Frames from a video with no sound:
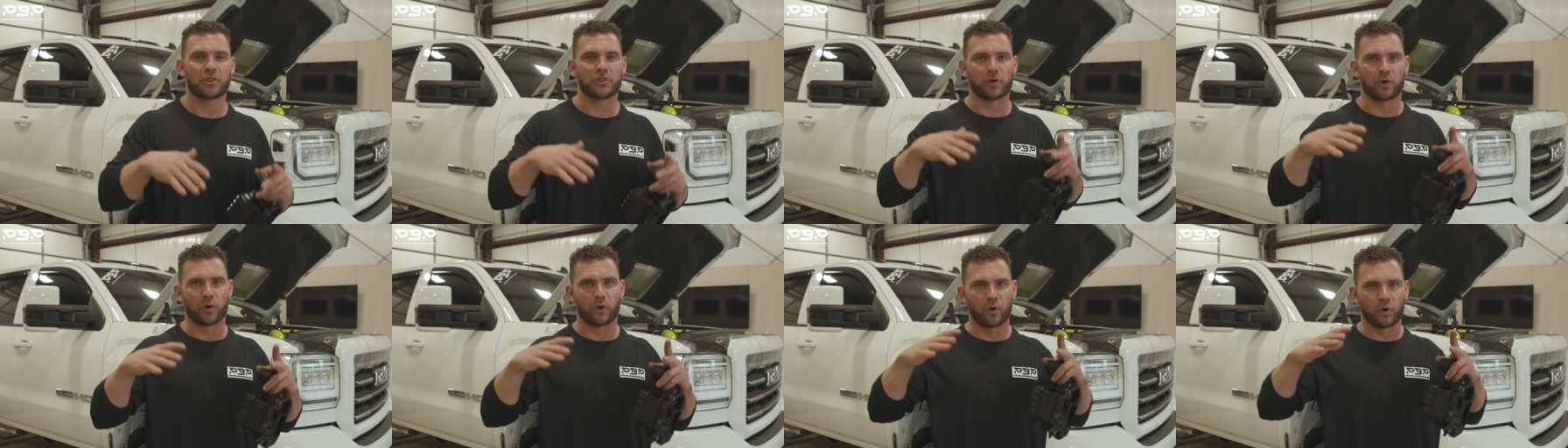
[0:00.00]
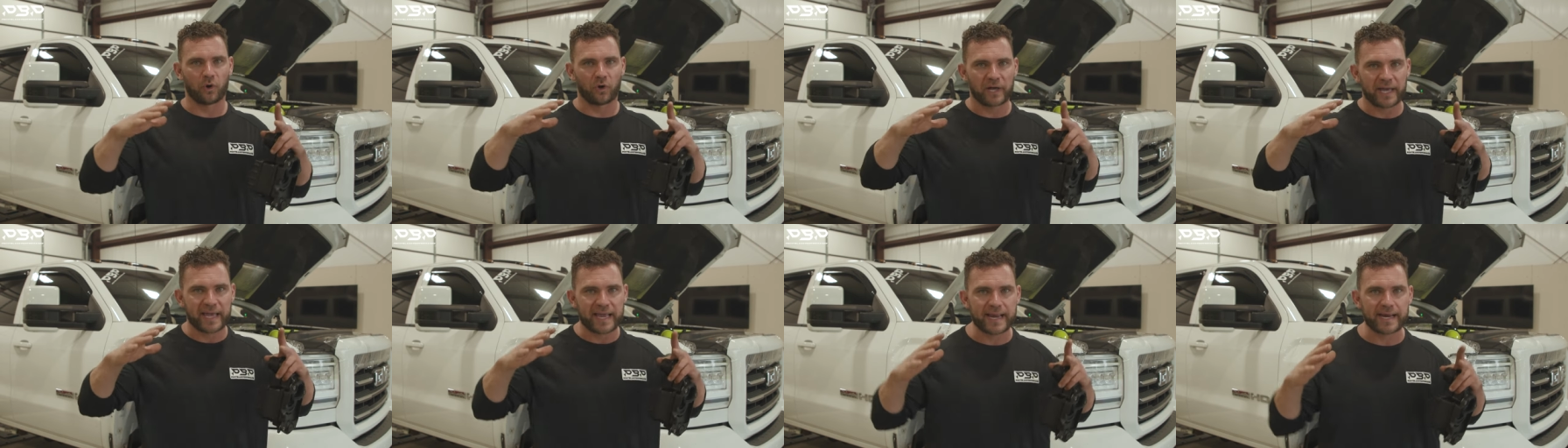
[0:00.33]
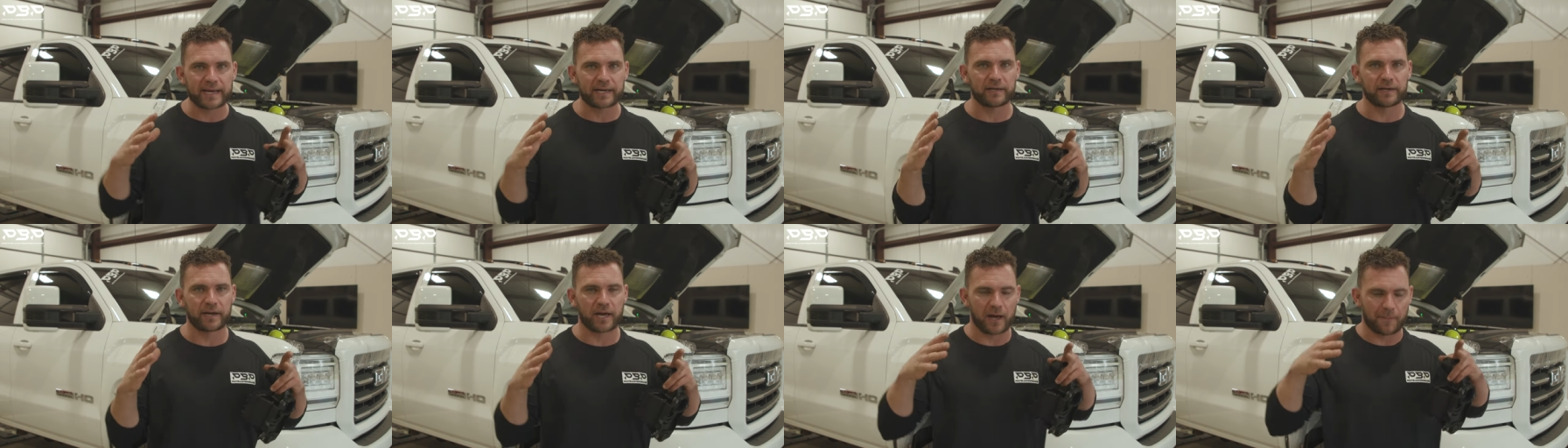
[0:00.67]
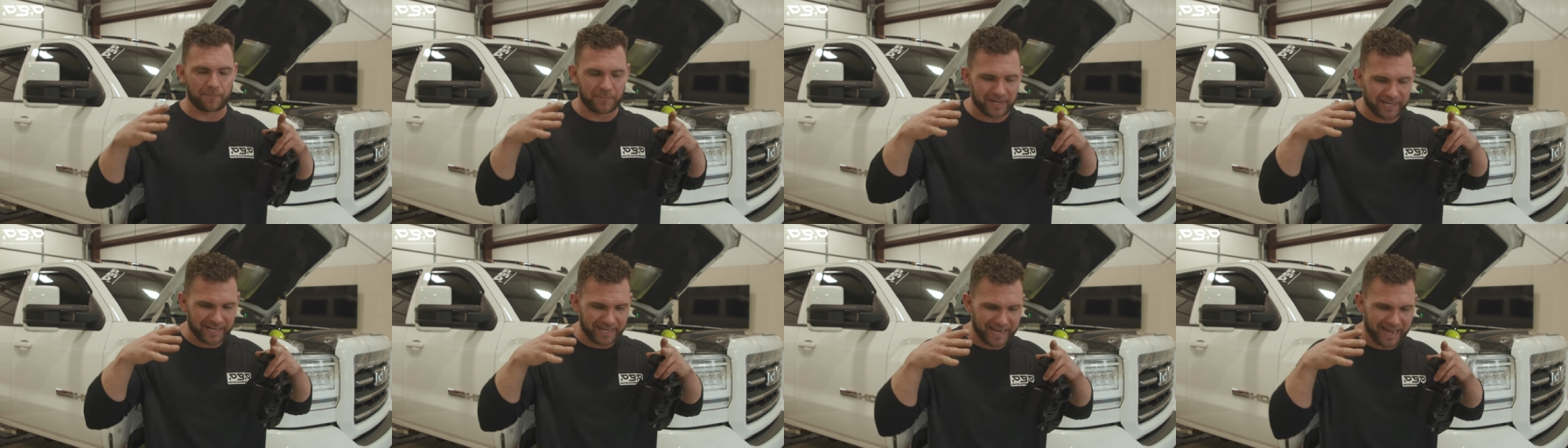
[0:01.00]
The oil heated
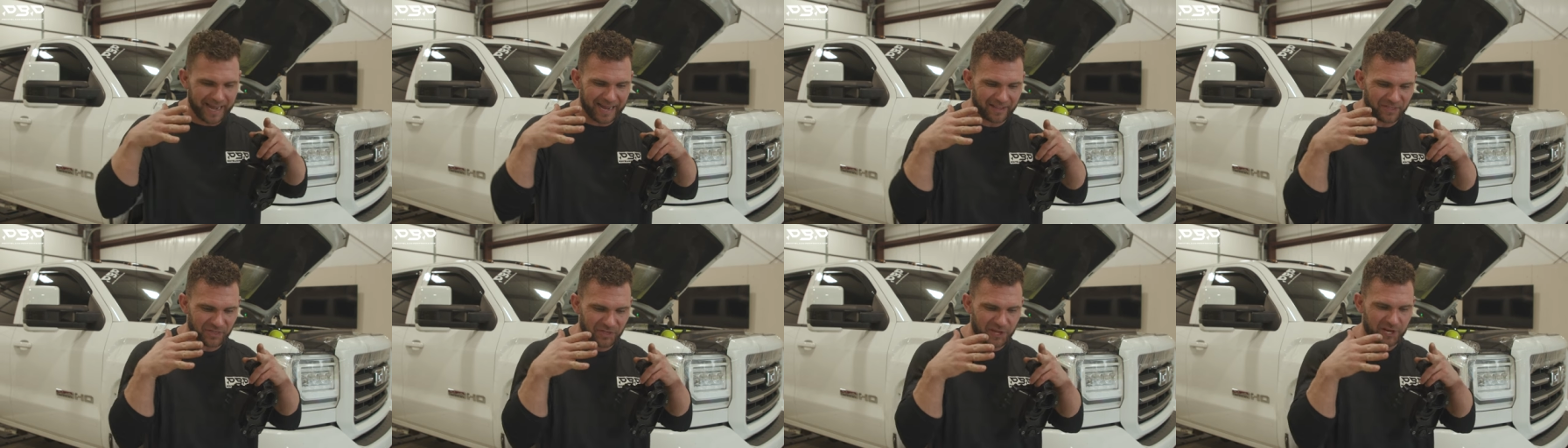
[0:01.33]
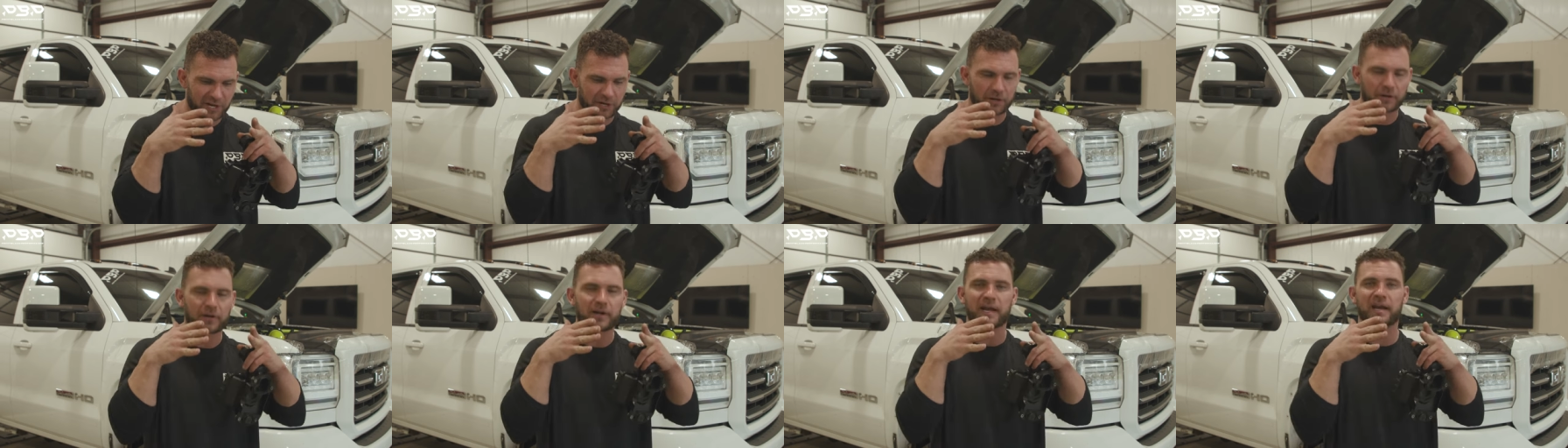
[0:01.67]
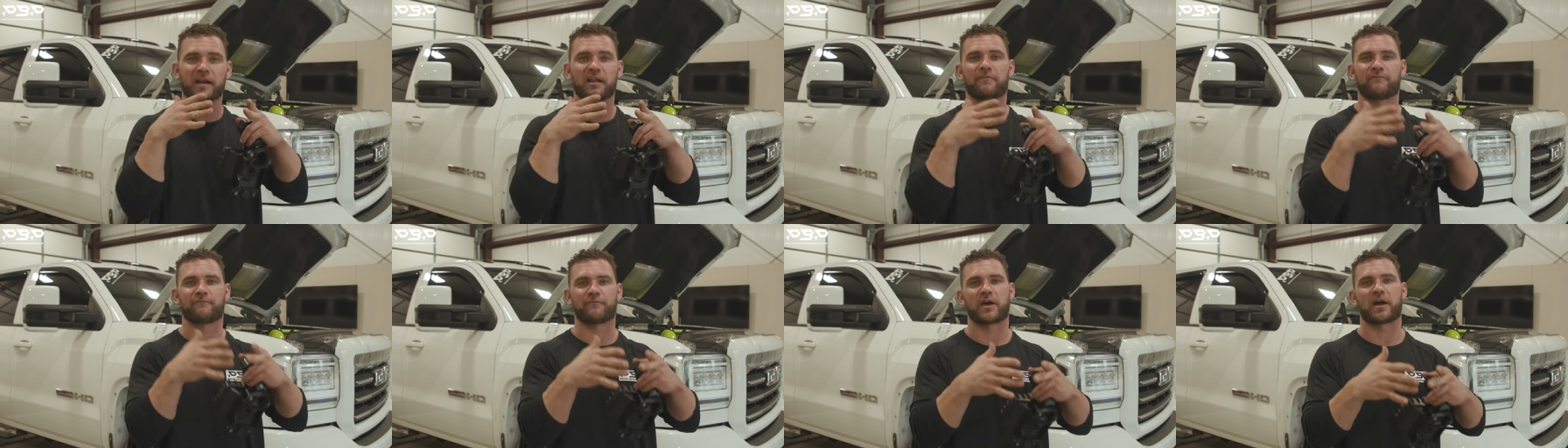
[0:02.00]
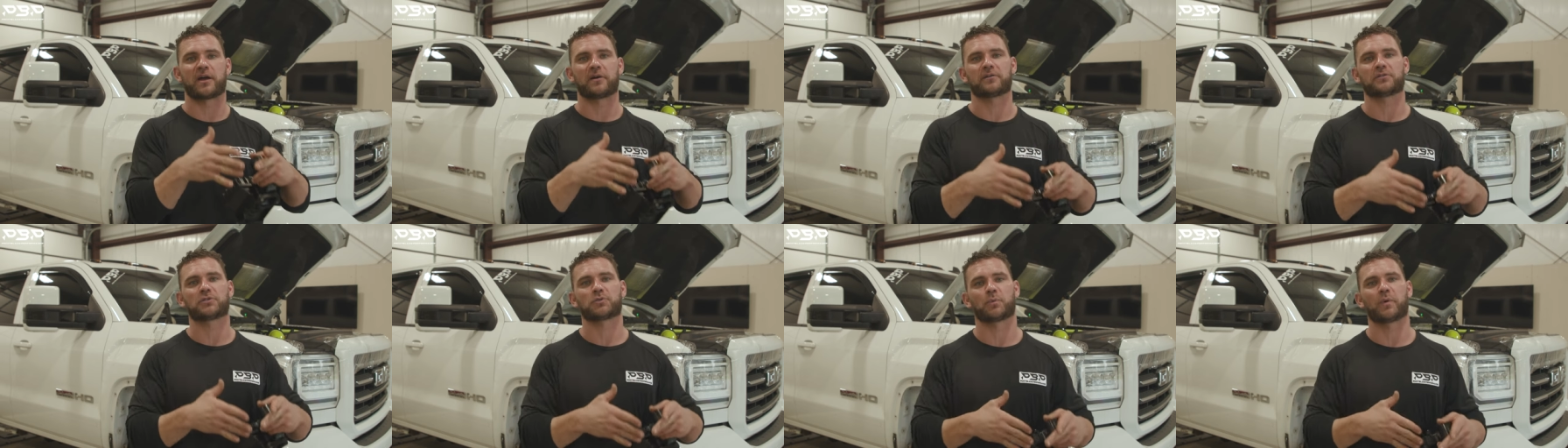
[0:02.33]
up and it got thinner and it
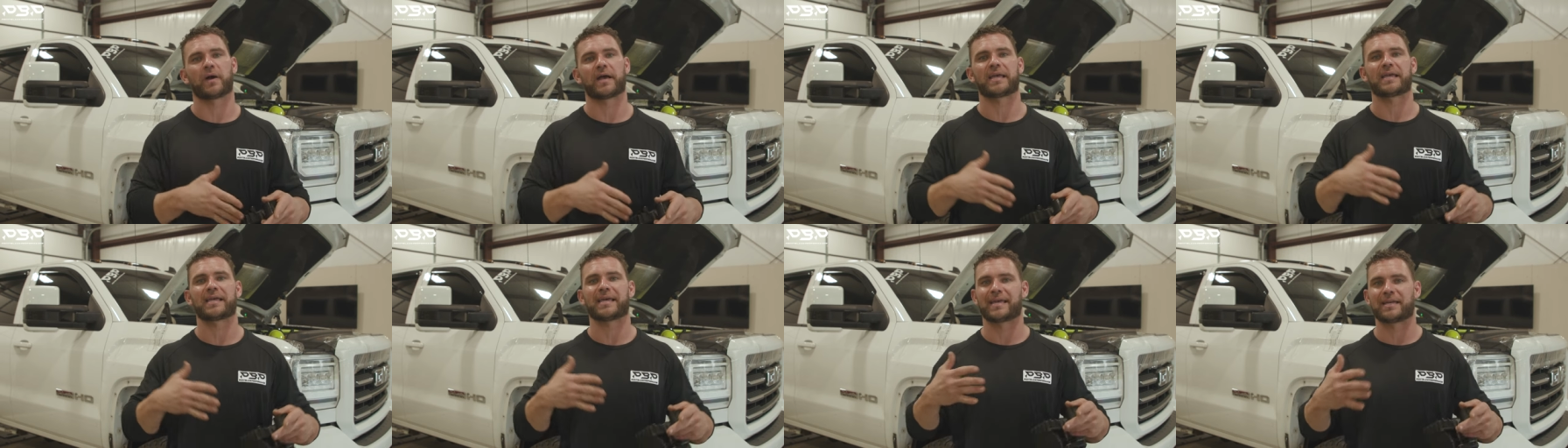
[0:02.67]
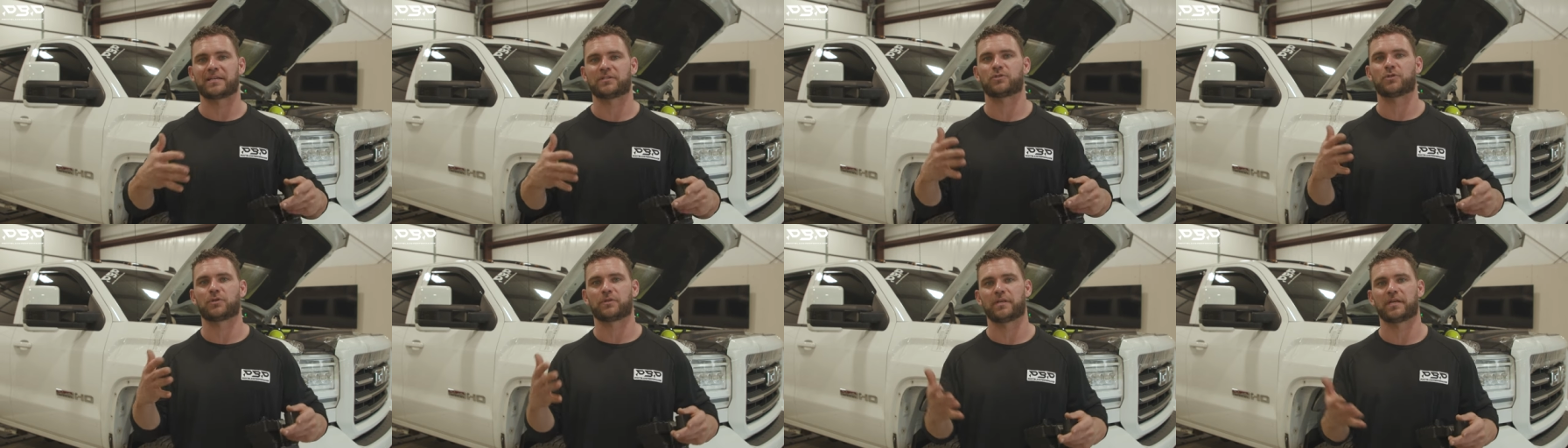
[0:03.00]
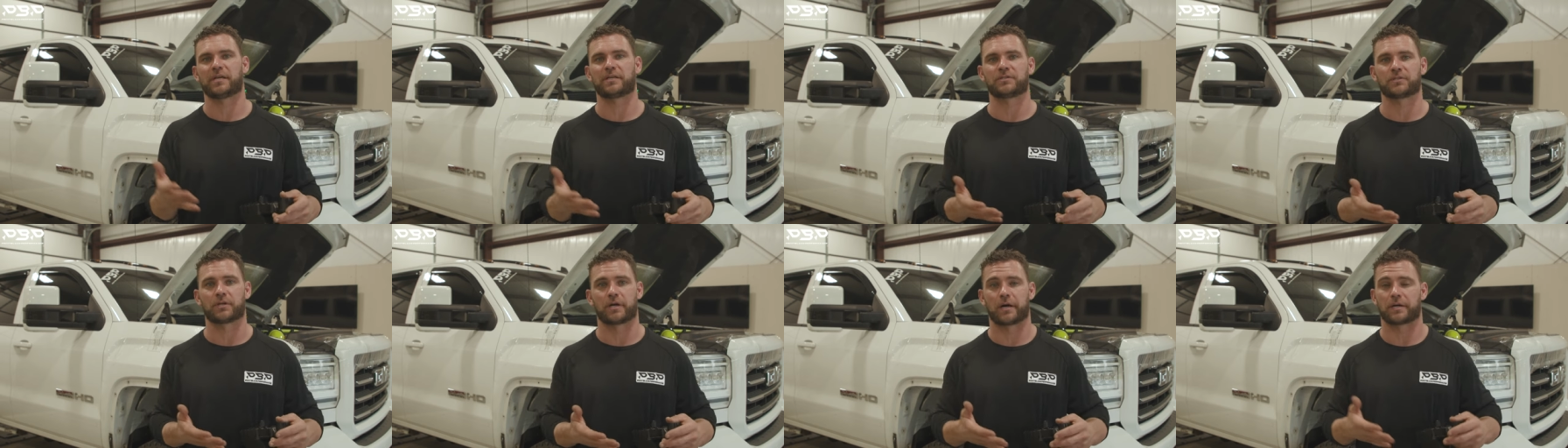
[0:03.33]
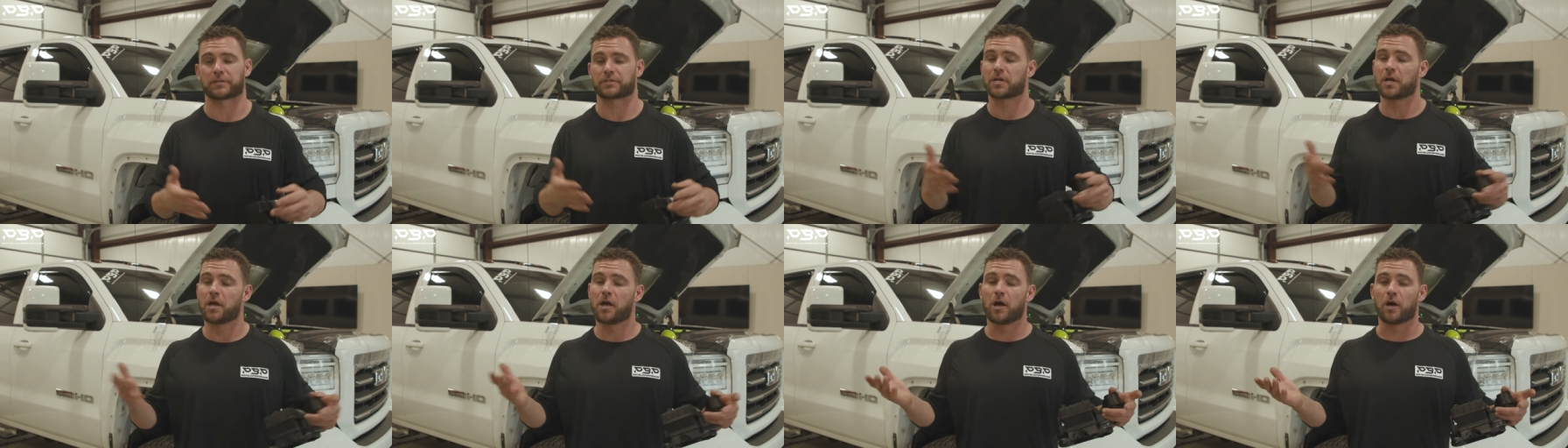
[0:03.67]
found its way into the
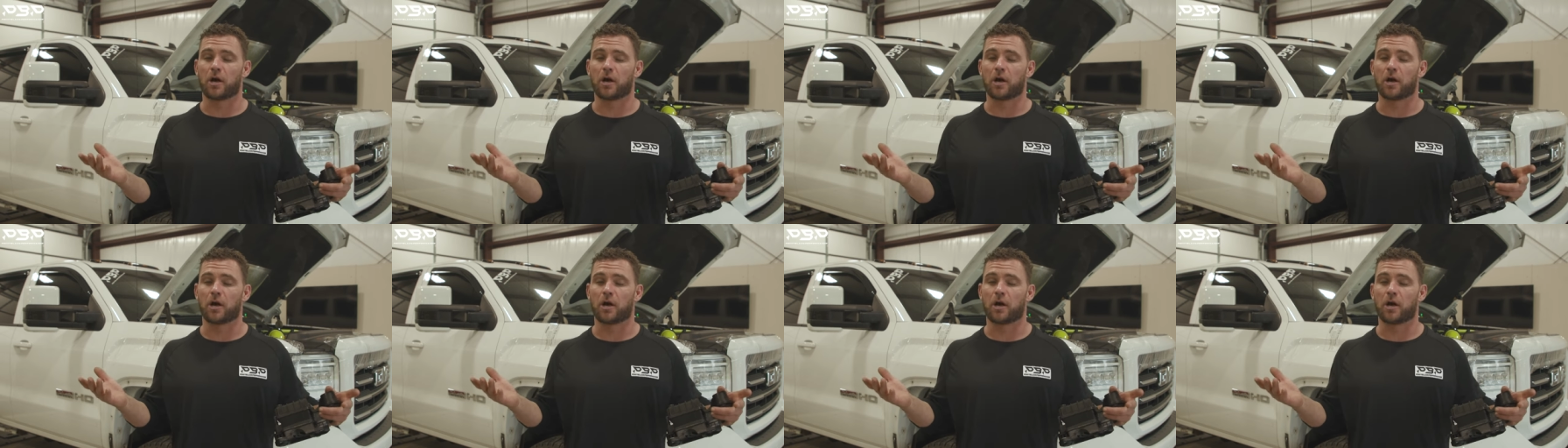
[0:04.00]
exhaust.